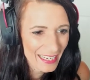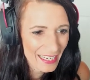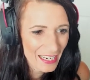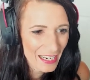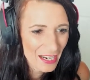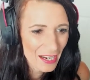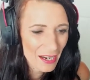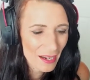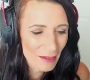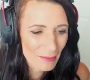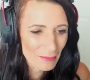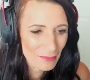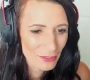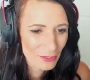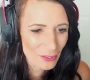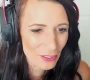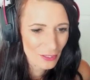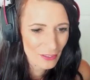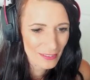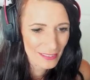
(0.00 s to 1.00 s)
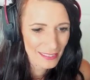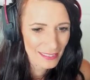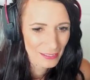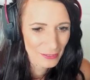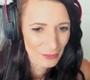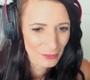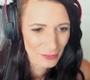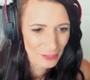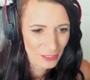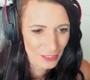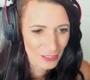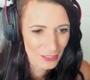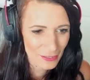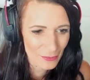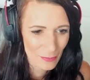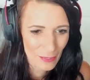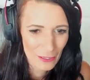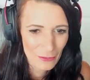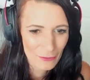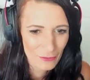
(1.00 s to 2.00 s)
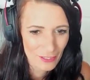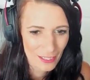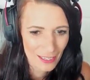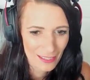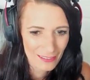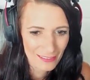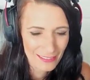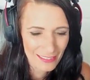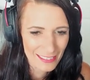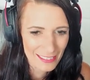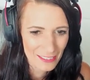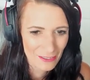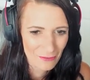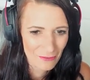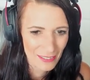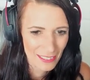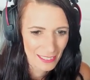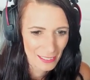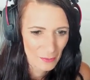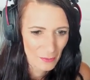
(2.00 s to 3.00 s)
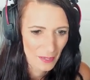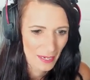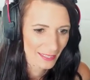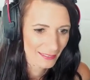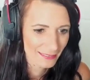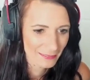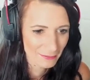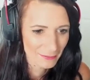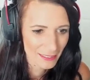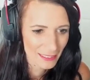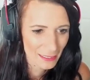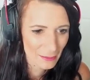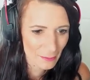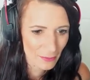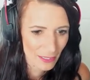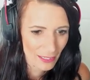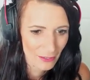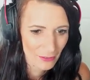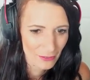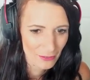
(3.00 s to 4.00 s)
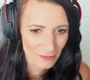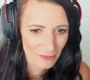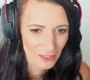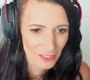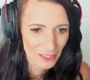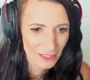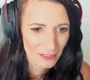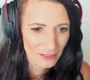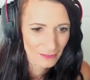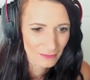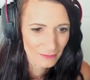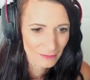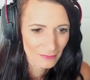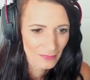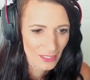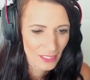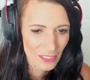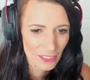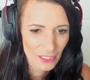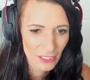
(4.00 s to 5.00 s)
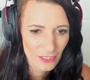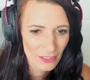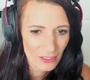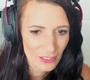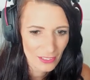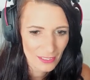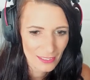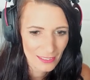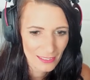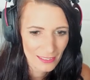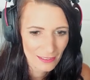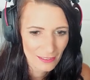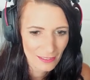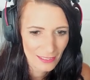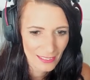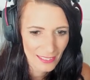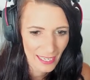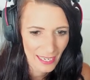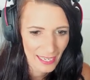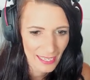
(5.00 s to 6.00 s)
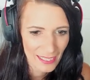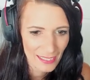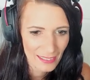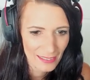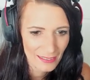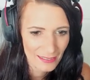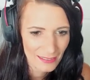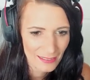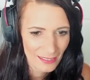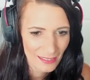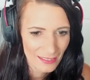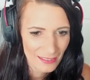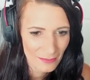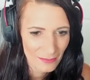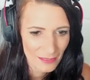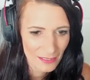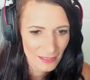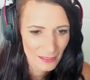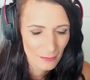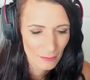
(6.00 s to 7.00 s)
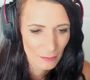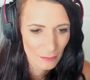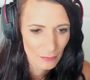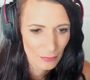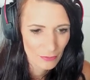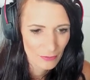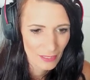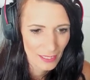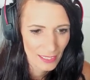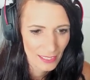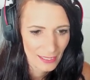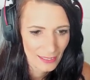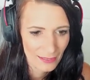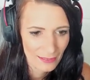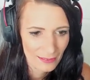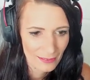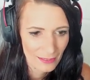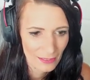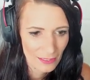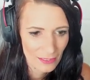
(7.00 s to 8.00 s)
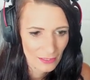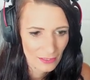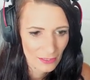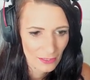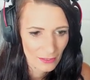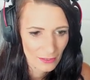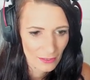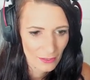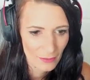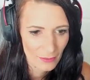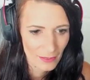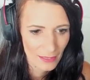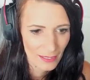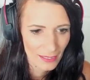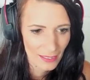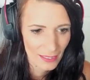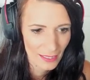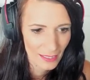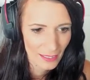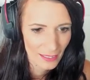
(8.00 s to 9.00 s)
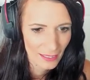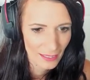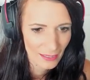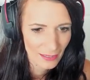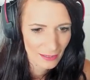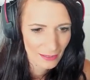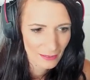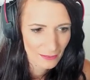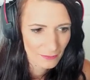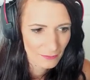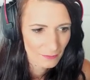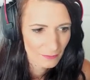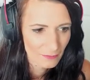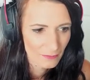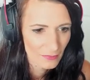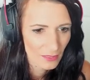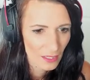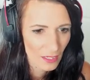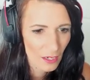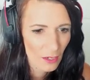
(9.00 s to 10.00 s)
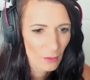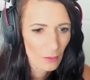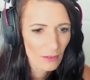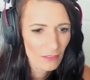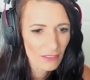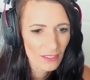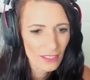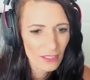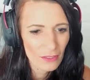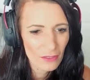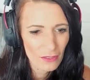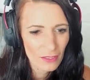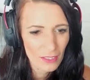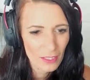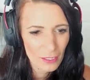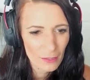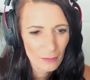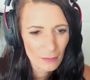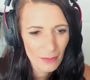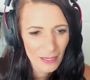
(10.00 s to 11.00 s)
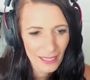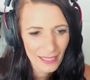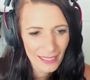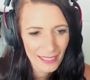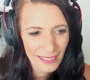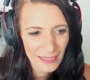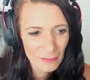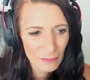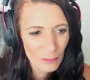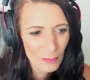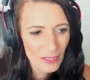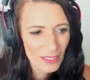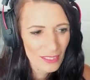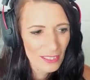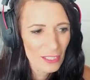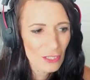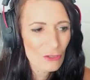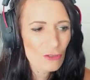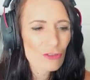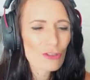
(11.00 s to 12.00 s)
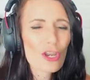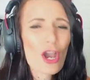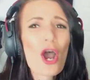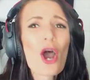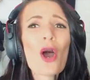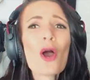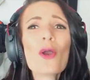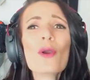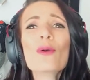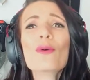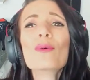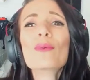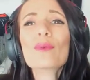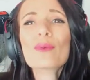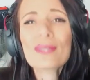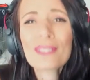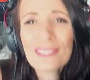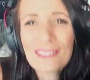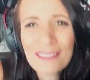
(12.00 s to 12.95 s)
I'm sorry, little dude. Well done. You did really well. I'm really proud of you. You don't trust these gates. Like, something's gonna break, isn't it? Don't go in there. Oh, have I gotta go back in with a no?